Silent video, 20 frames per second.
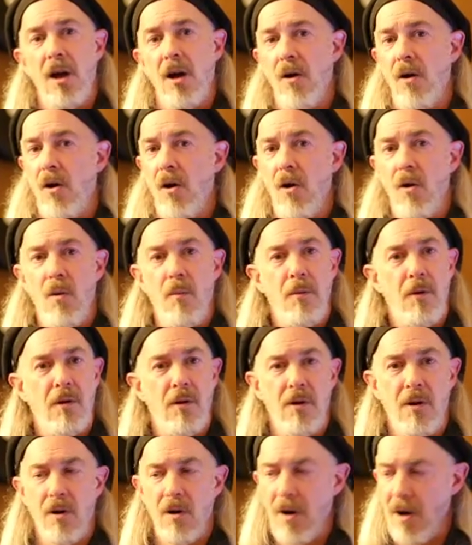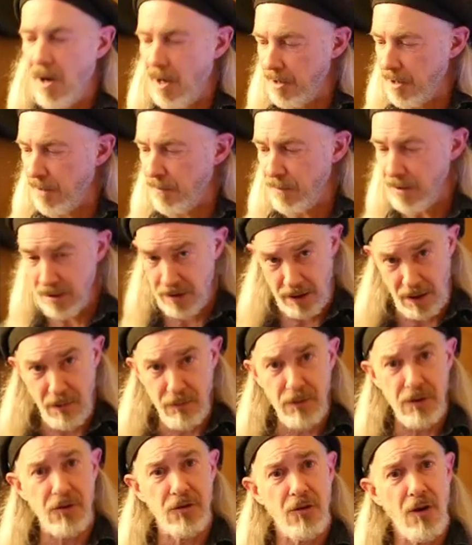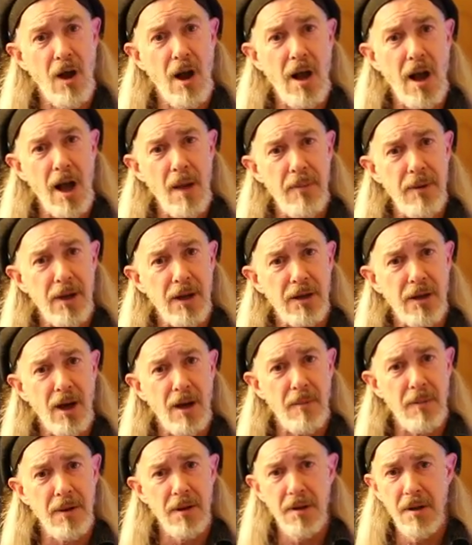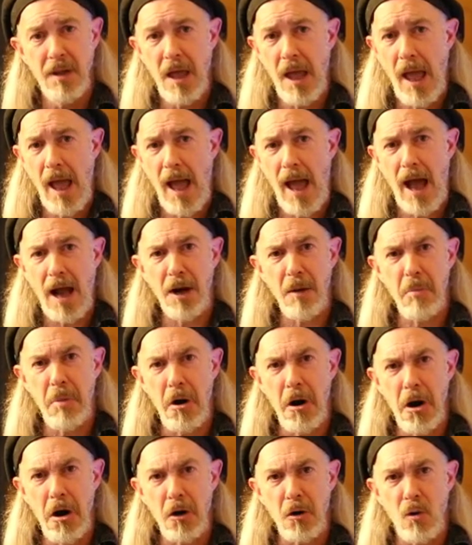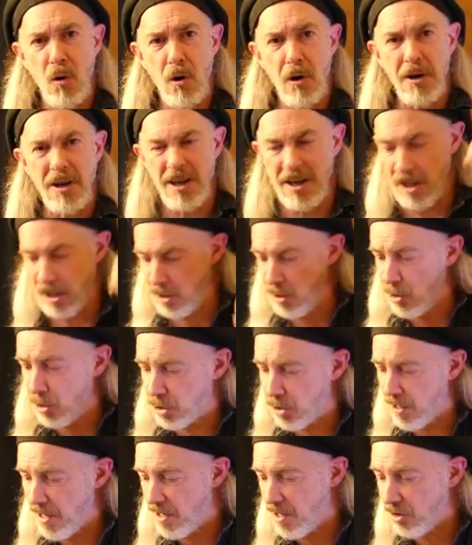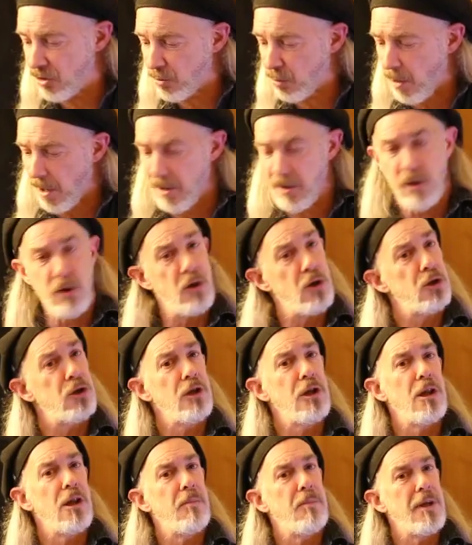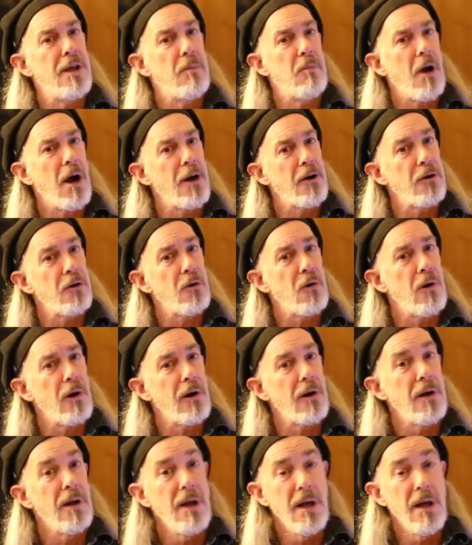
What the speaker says: Oh God, every song I picked up had a bar chord in it, usually this one, usually the B minor chord.